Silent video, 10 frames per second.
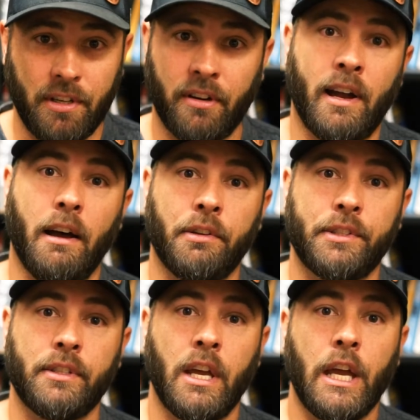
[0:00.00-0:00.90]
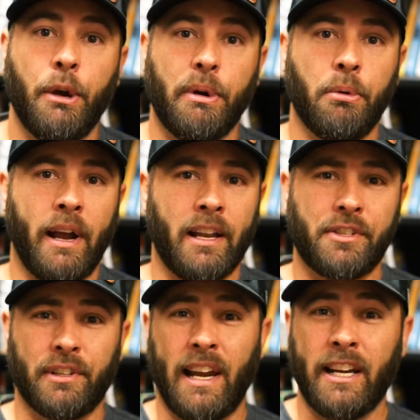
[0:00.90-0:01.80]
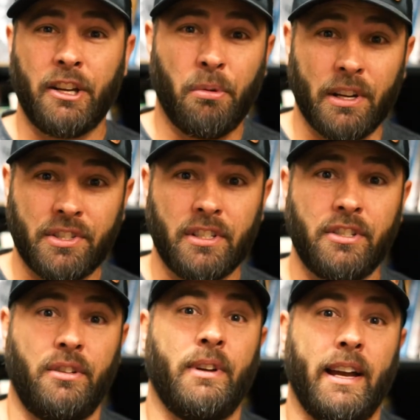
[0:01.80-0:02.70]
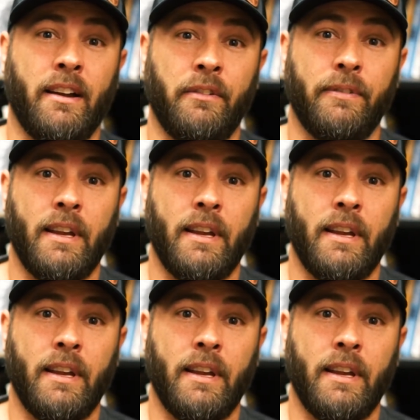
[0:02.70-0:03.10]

your house. We will answer any questions you have.